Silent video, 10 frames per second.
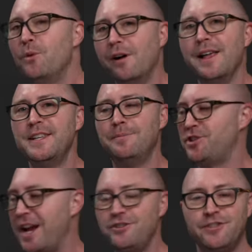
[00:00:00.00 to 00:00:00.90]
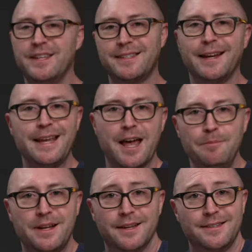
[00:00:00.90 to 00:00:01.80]
will end up changing this again
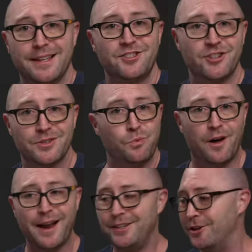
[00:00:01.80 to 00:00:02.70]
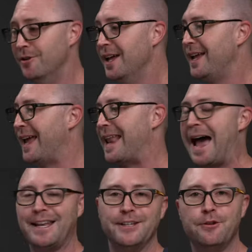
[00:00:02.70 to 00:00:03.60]
because that's just what I do, and
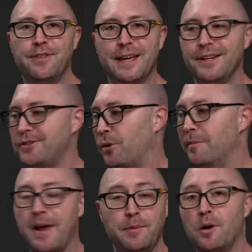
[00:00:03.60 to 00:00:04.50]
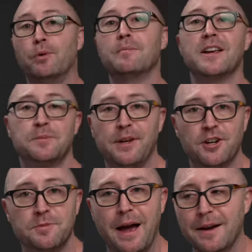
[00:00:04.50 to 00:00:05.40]
adding new things, or maybe I'll bring my
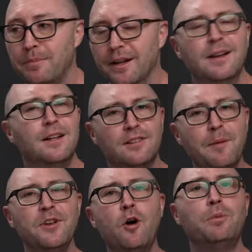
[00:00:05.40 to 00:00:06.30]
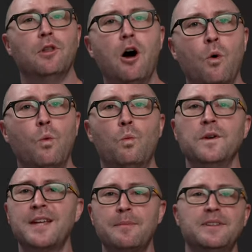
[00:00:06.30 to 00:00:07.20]
speakers back, but let me know below,
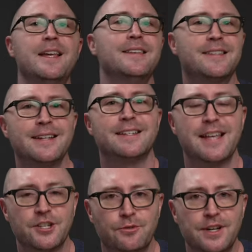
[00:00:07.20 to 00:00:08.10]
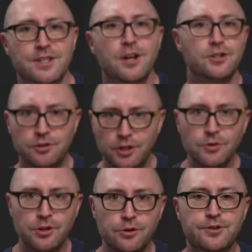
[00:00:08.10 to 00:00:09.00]
what type of desk accessories do you
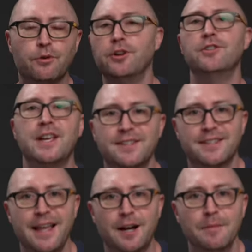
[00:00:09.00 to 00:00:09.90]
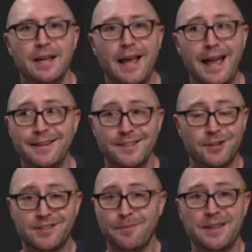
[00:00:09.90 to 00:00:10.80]
use for your desk setup, and is there
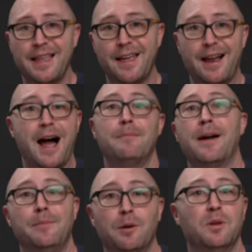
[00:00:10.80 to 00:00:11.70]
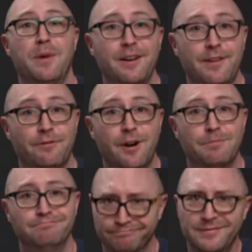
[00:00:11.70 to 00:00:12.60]
something that I might be able to benefit from?
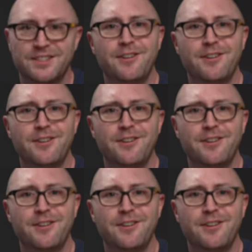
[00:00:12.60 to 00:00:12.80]
Let's